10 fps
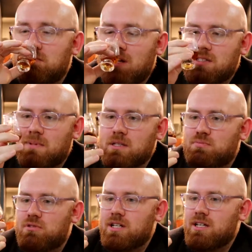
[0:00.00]
Well, it smells
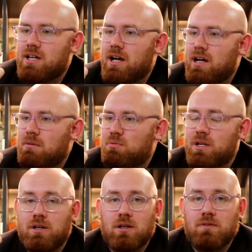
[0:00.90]
pretty
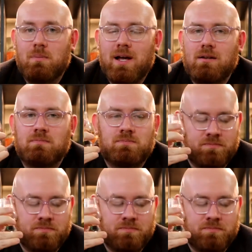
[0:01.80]
good off the bat.